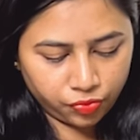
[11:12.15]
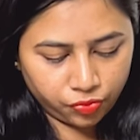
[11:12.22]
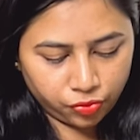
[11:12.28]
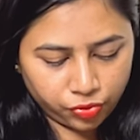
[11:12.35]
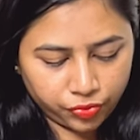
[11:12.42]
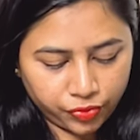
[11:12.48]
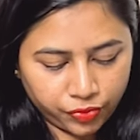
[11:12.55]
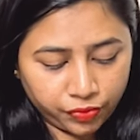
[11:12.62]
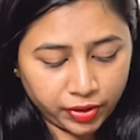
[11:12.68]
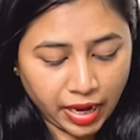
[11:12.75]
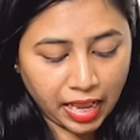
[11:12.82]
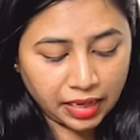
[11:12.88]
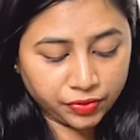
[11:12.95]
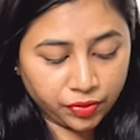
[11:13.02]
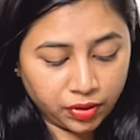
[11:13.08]
450
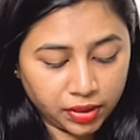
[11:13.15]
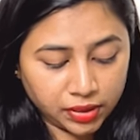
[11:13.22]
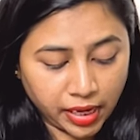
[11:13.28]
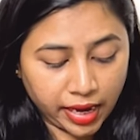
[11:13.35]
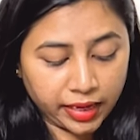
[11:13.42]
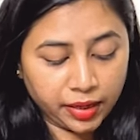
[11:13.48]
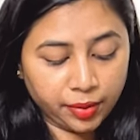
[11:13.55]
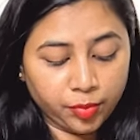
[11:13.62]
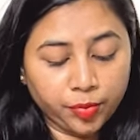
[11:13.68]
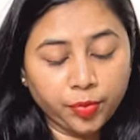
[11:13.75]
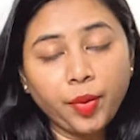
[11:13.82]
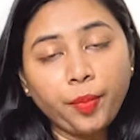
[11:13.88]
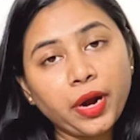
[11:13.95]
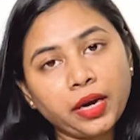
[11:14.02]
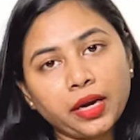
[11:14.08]
as far as I remember,
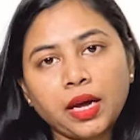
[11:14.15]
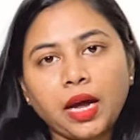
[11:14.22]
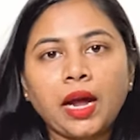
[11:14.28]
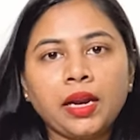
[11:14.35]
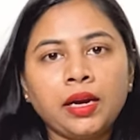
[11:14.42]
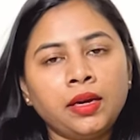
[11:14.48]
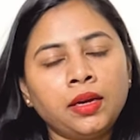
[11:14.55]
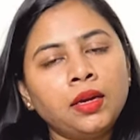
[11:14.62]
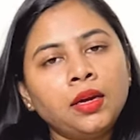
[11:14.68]
but I'll